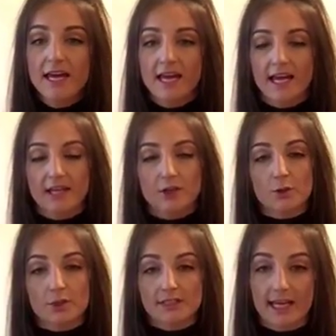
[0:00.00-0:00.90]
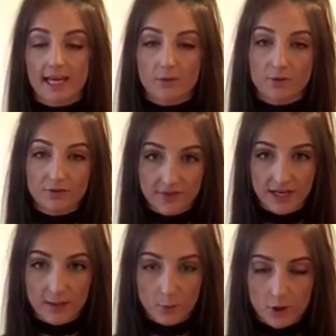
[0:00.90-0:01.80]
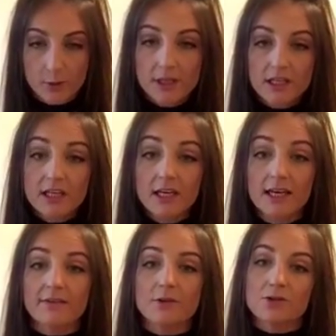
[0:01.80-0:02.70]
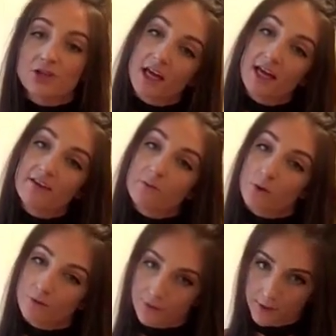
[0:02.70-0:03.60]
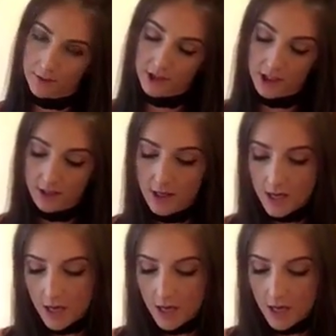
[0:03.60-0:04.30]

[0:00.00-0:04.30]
and your tan will fade more quickly if you shave more frequently.